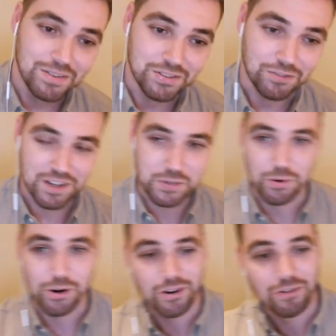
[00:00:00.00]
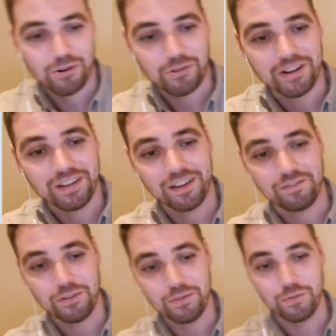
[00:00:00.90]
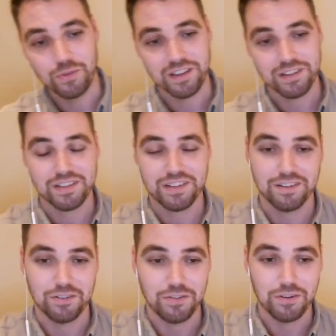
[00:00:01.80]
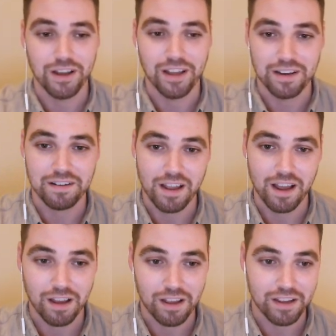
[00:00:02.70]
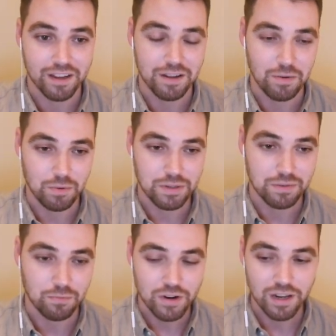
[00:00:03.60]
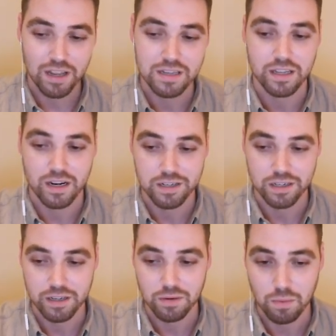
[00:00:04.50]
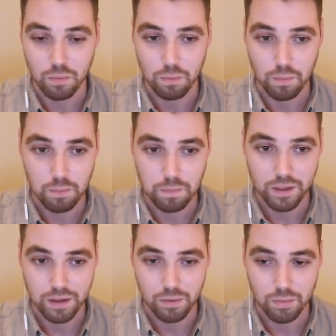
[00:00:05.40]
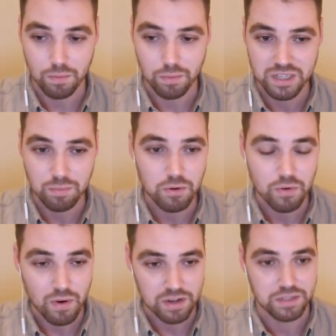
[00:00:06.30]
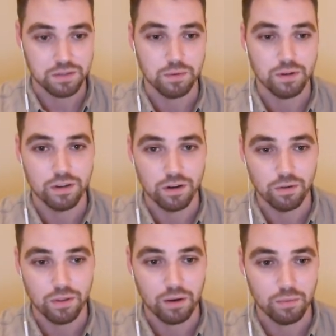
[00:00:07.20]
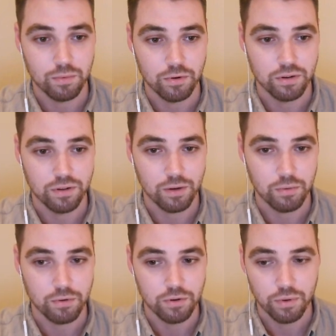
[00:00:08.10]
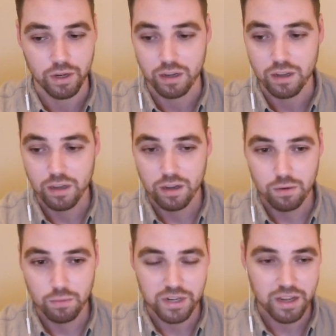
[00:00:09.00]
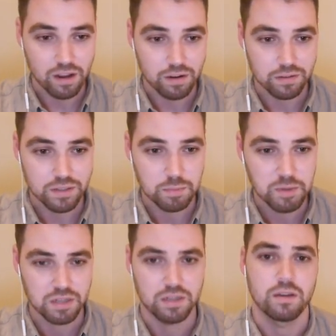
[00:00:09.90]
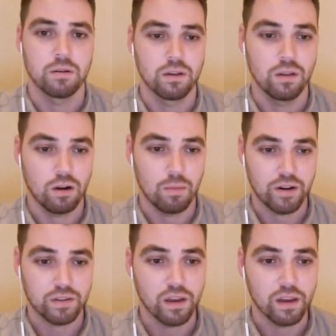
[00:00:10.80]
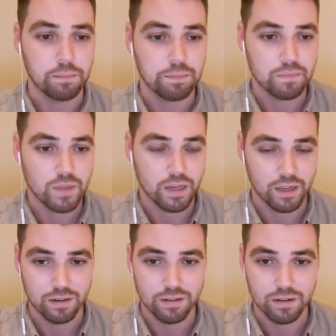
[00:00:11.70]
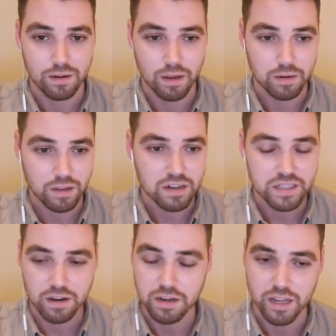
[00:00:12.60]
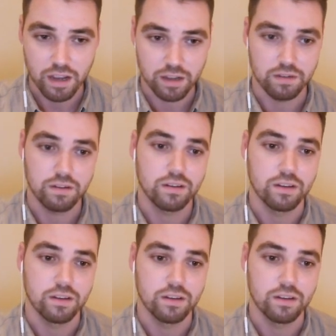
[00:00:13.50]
So fast forward a few weeks, and I realized that actually some of the requests on that we were doing were taking a suspiciously long amount of time, and I kind of started digging in